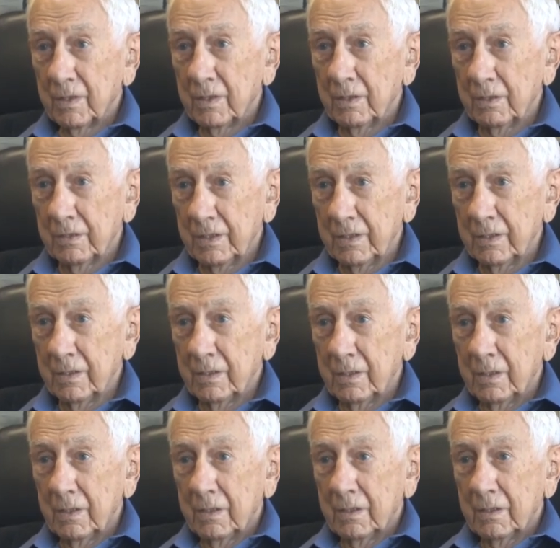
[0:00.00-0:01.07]
all right?
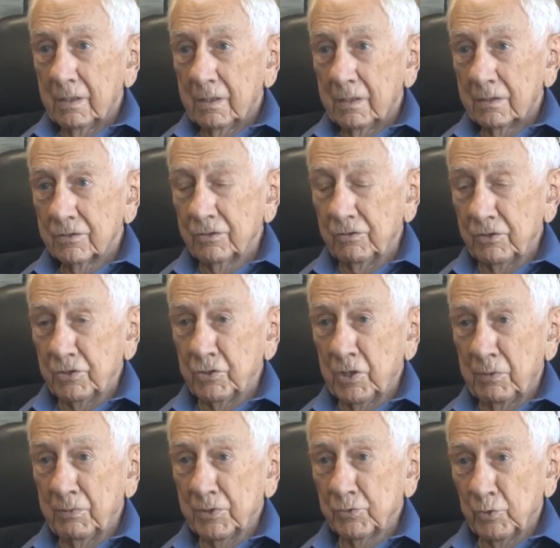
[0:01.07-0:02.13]
So the
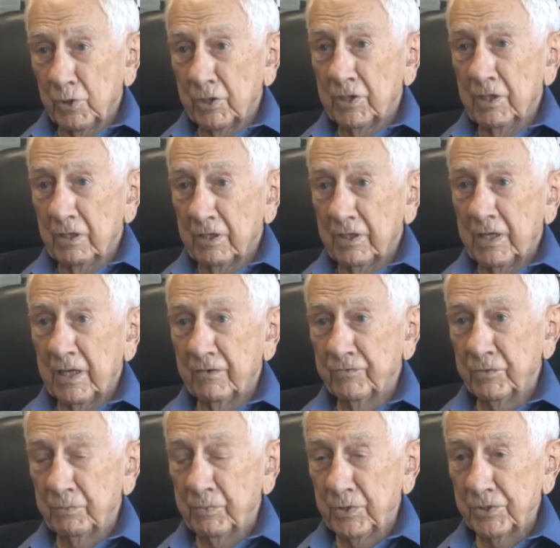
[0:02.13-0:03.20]
Germans were killing half
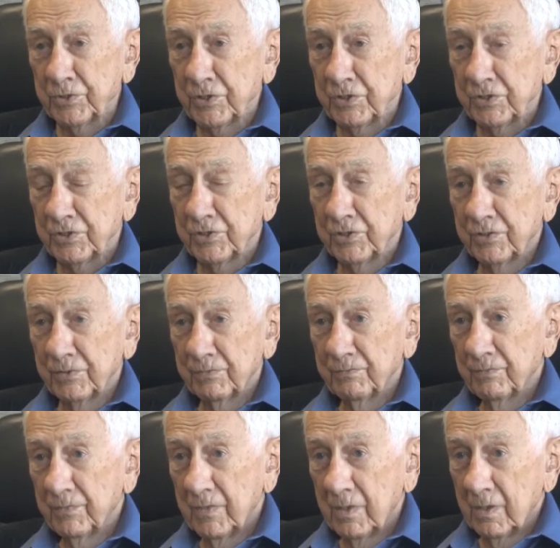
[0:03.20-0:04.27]
the prisoners.
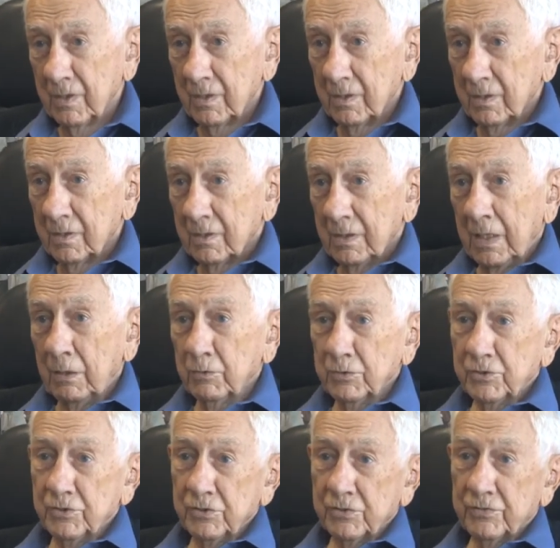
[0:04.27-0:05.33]
I
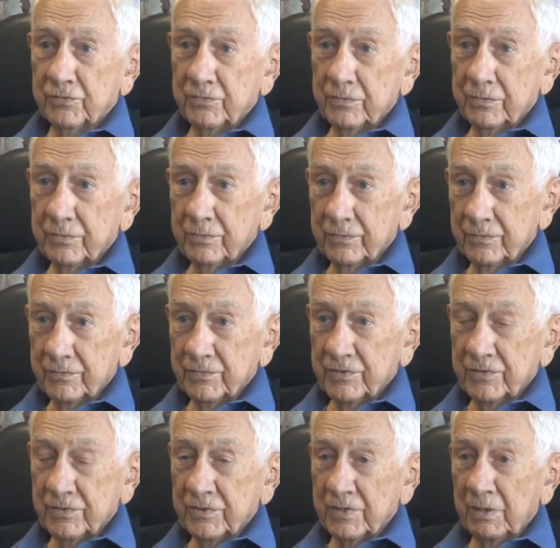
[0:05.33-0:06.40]
was just
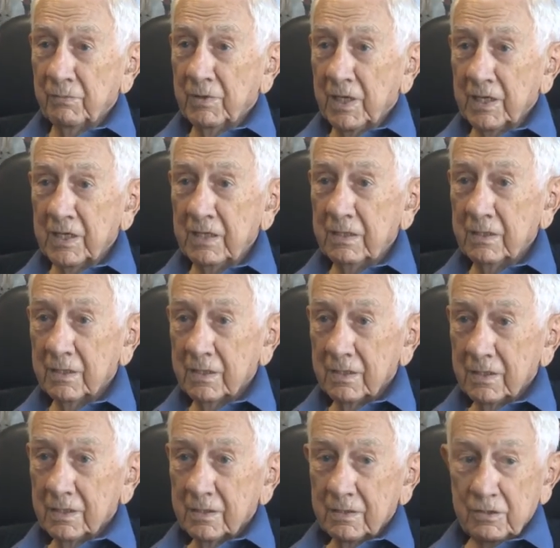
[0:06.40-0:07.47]
some lucky.
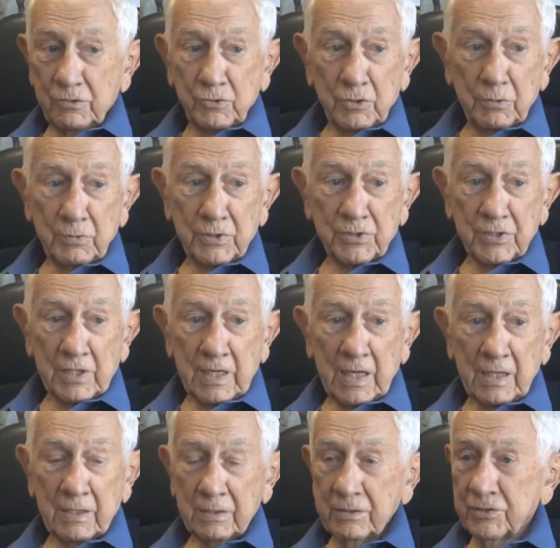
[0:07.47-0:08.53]
The Germans that
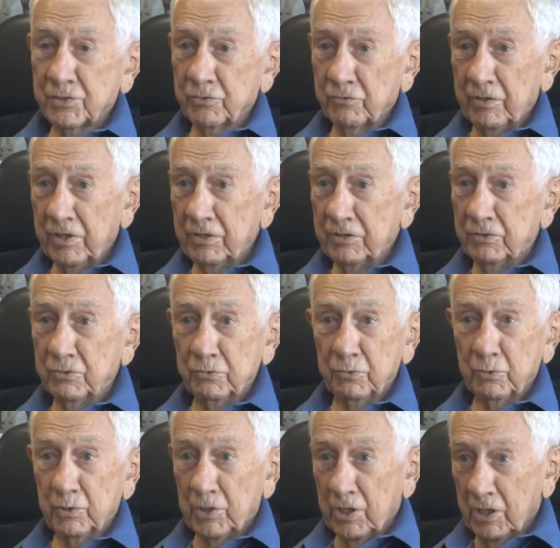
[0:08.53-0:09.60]
I surrendered to
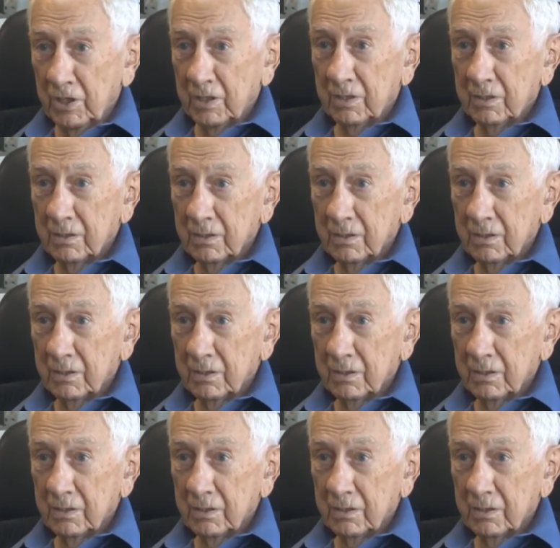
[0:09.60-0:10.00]
were not.